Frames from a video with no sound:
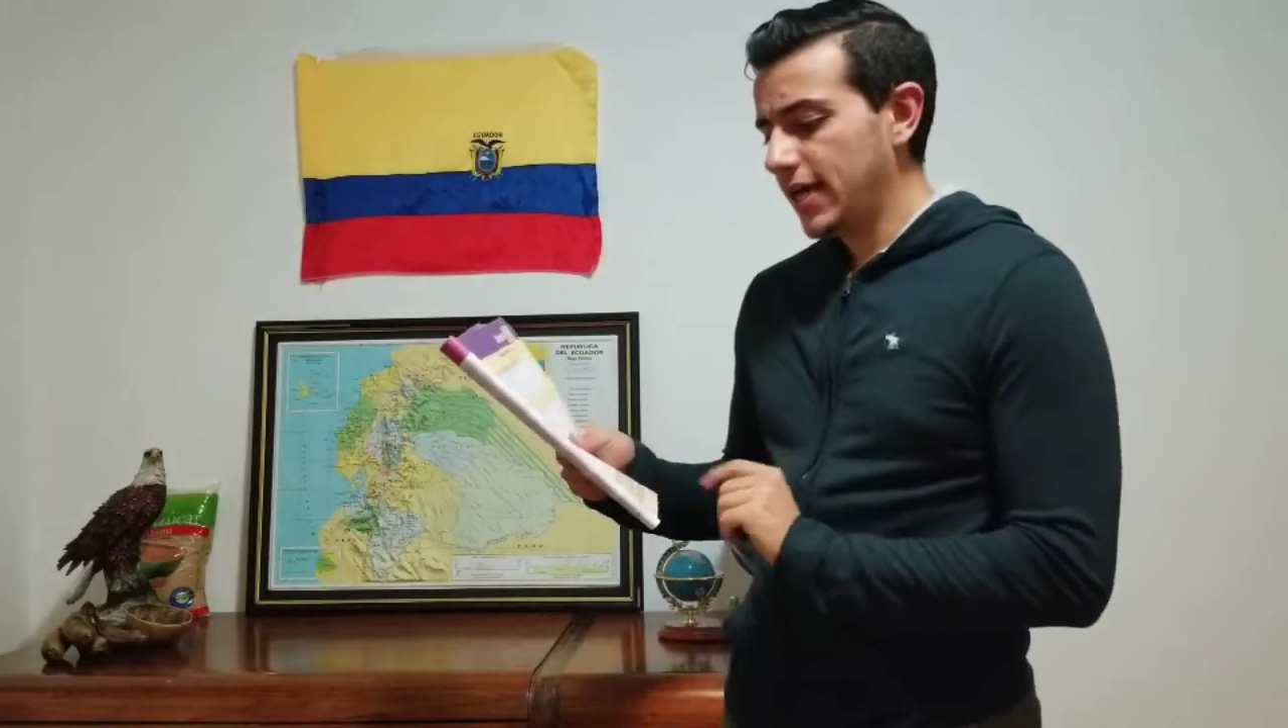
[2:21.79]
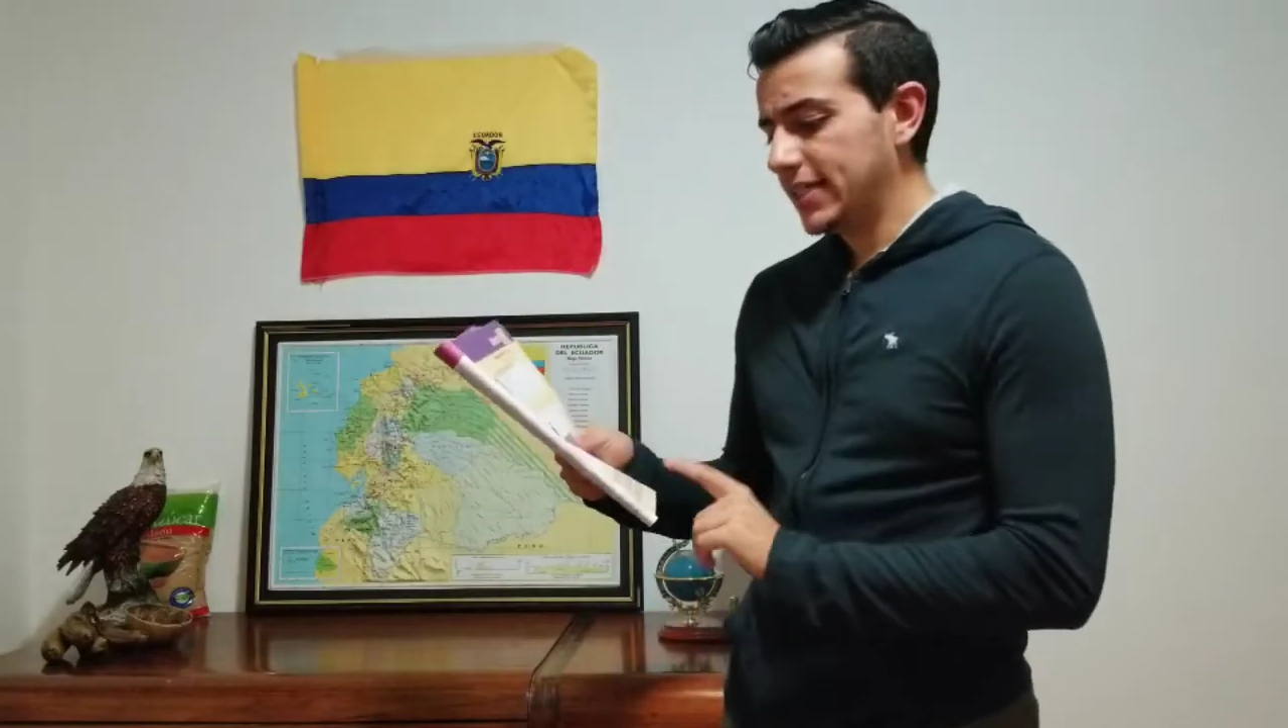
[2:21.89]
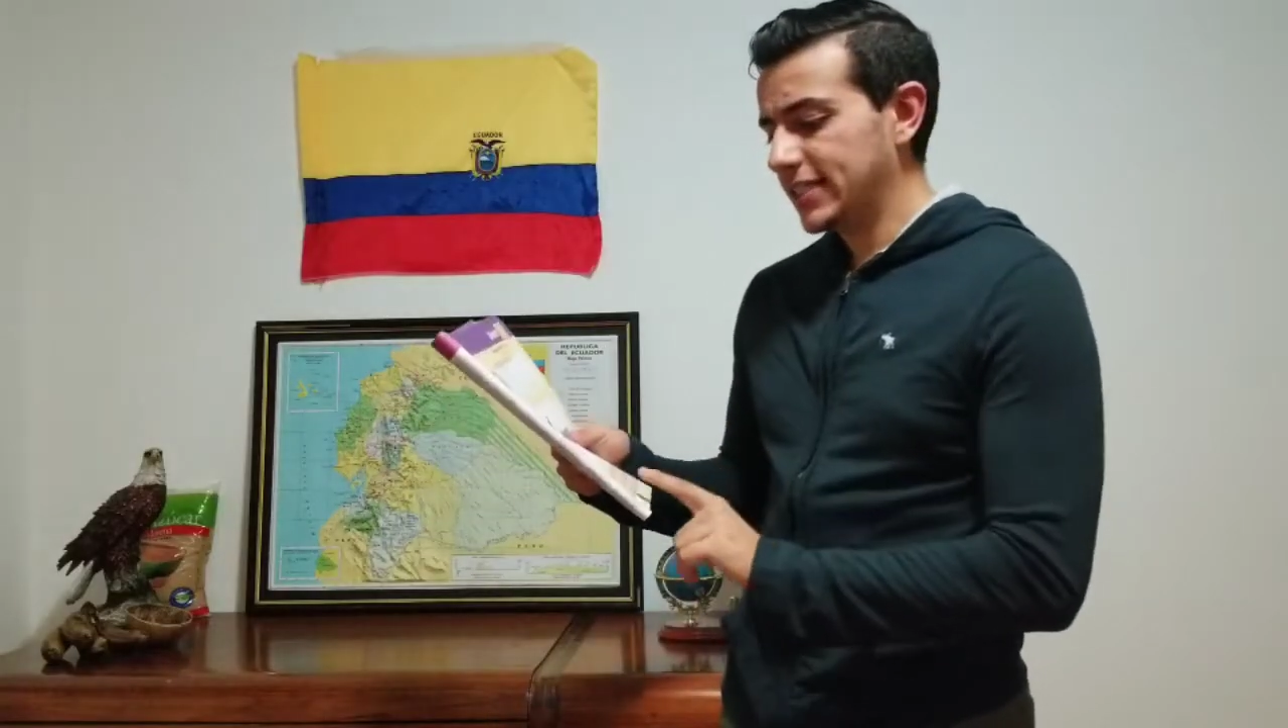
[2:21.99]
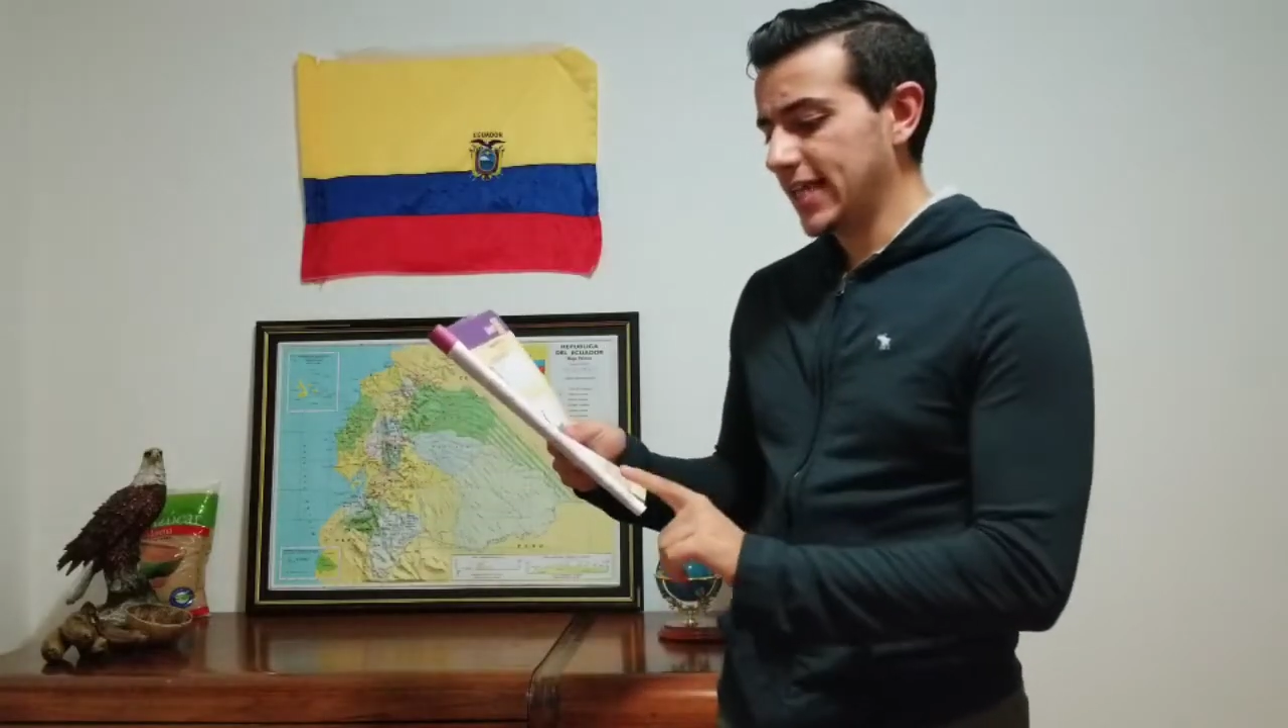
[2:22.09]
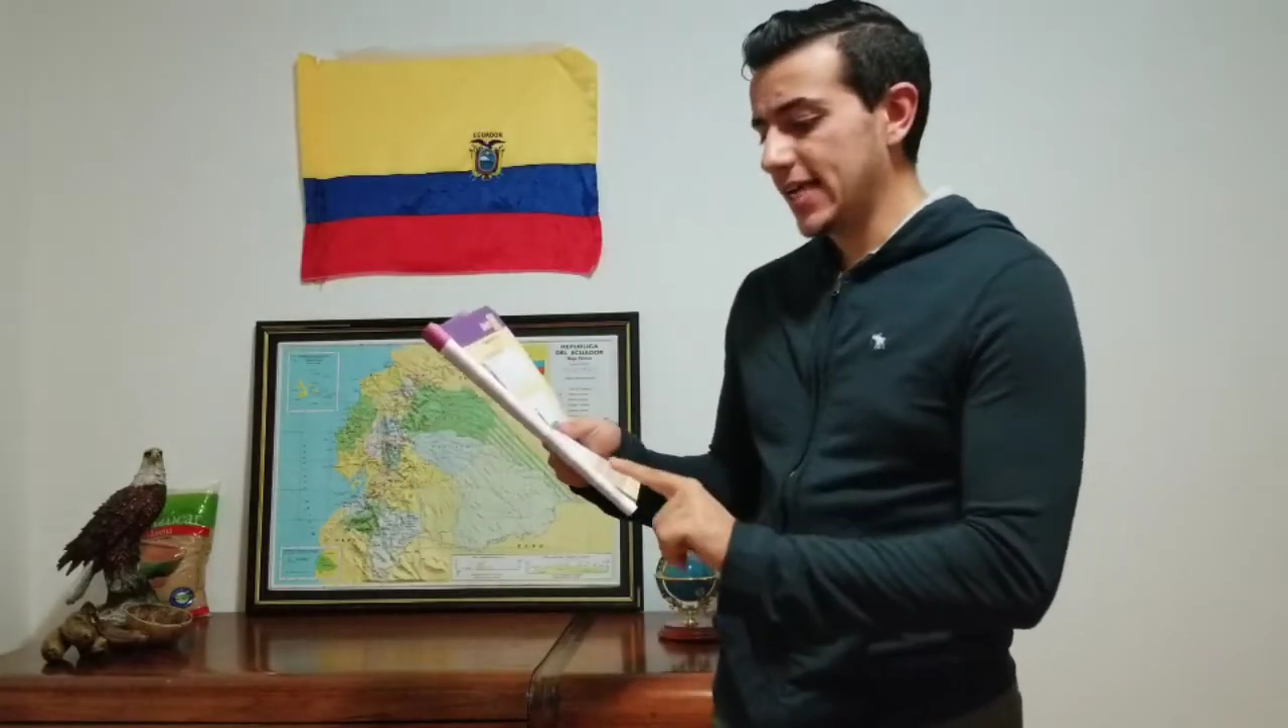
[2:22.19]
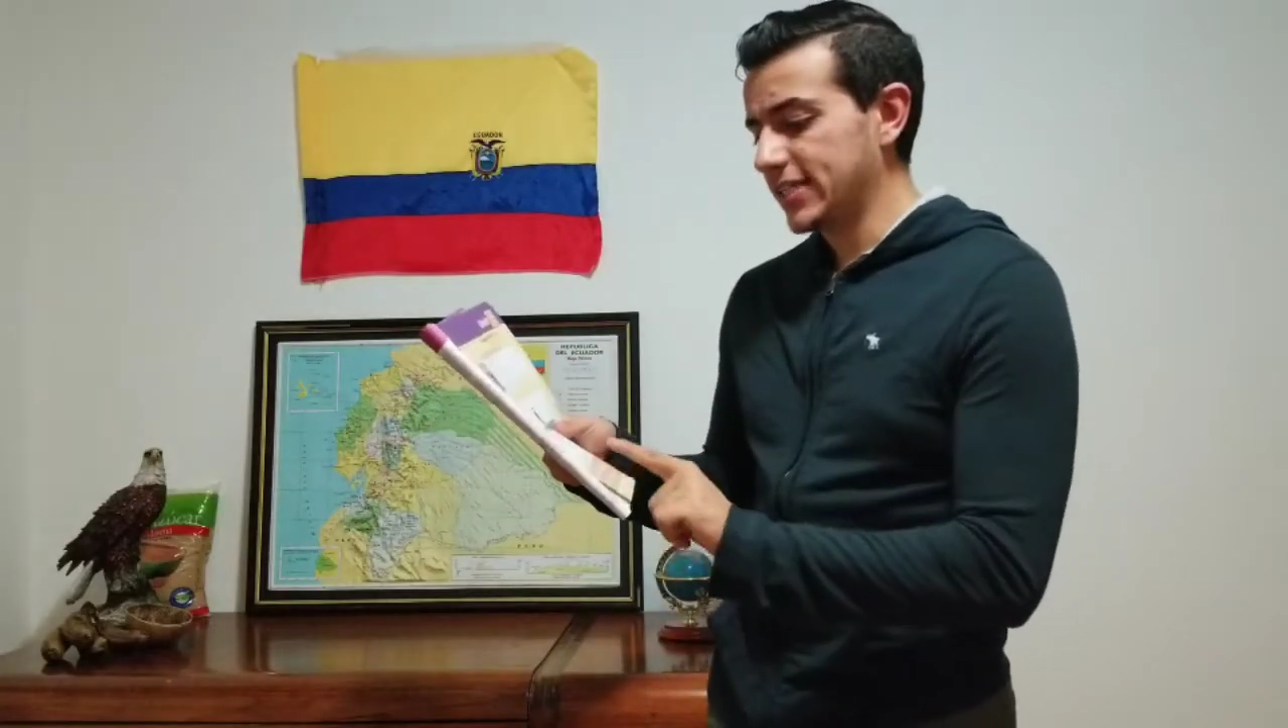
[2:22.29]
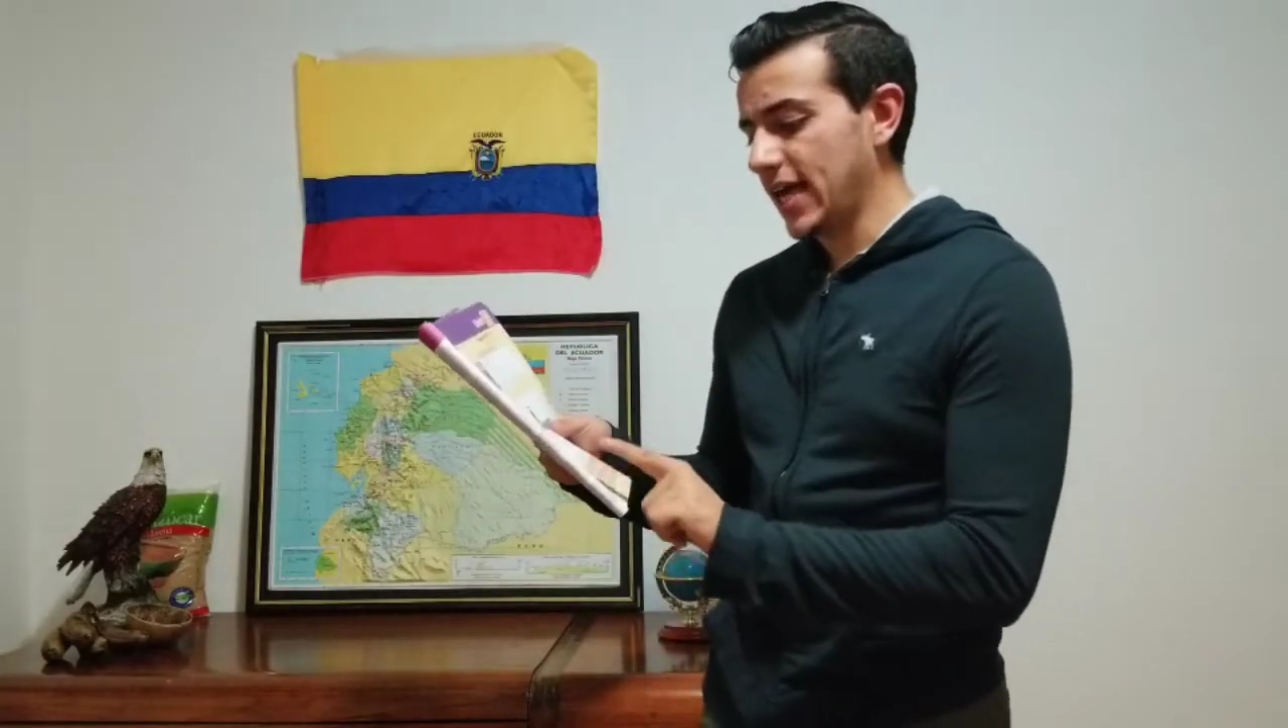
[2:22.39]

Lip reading: says,